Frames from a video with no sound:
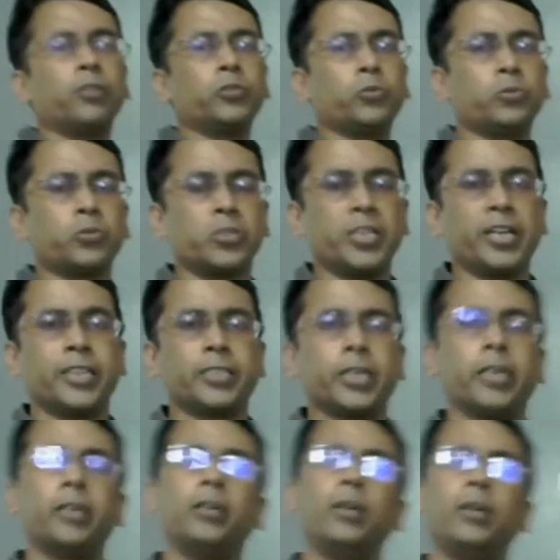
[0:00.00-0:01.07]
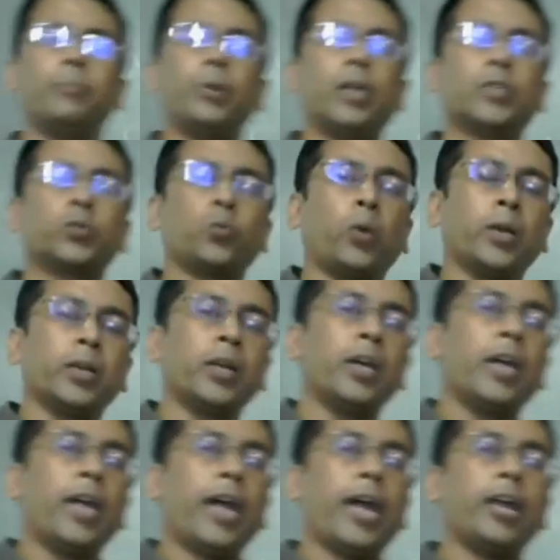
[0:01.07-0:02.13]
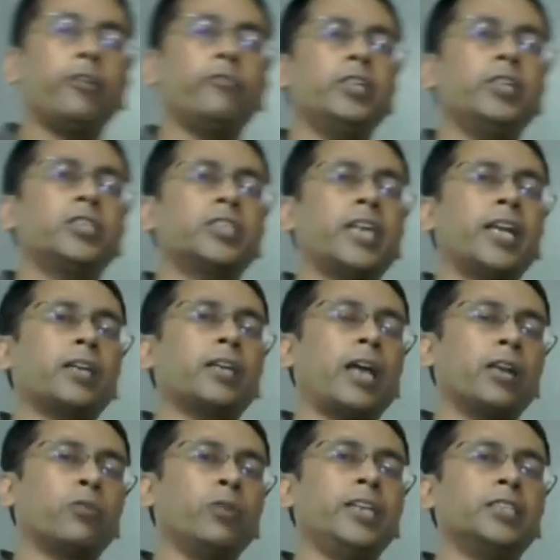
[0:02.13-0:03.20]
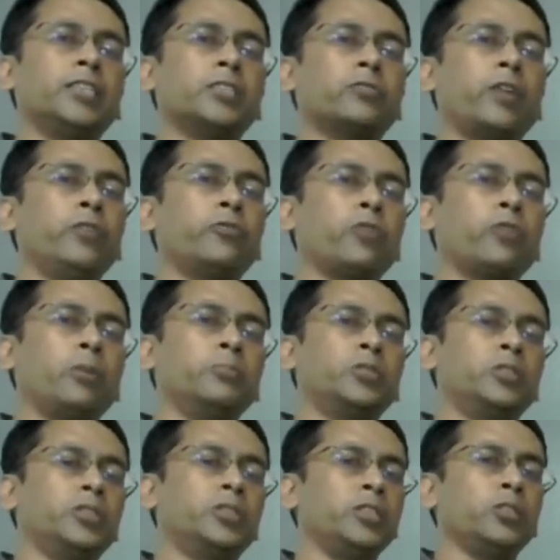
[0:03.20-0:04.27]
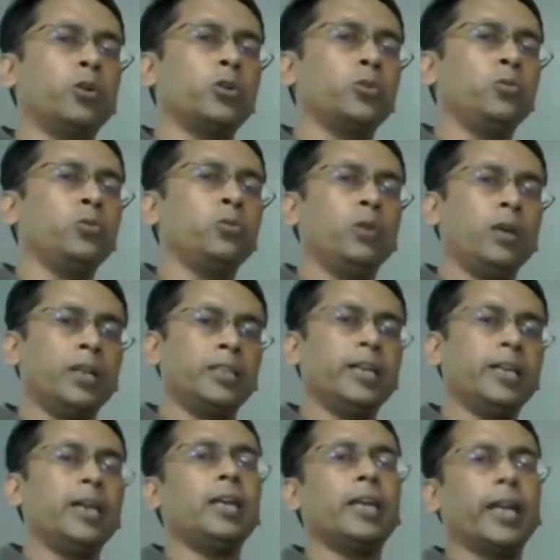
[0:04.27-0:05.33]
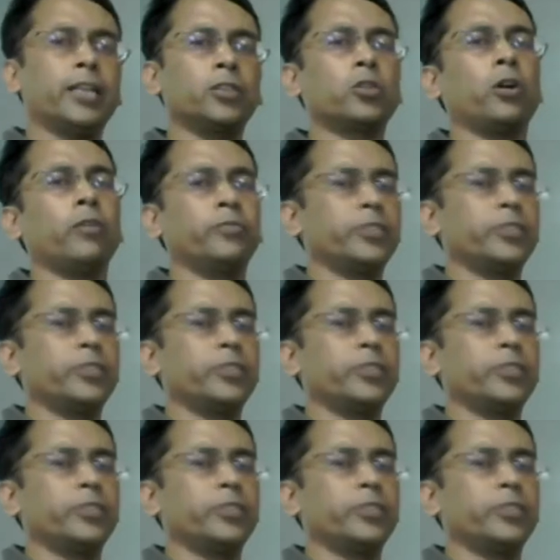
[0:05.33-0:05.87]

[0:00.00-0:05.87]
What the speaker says: to CAJ plus 1, and we shall calculate this value from 0 to the length of the